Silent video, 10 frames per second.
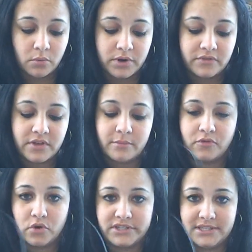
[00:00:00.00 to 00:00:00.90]
One of them,
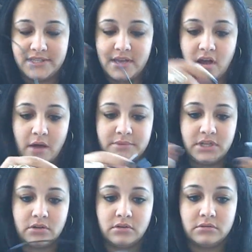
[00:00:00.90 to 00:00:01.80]
of course, is the
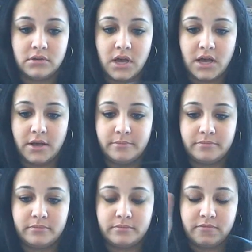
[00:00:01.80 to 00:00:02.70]
optical
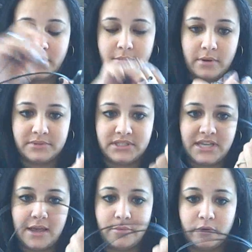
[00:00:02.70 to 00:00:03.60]
fiber
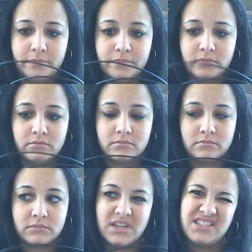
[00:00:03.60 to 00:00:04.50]
optics cable.
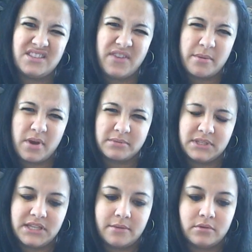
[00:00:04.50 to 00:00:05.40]
Is it the fiber
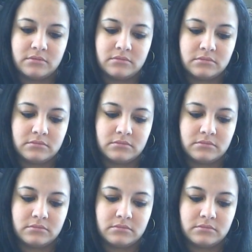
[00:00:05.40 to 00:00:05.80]
optics cable?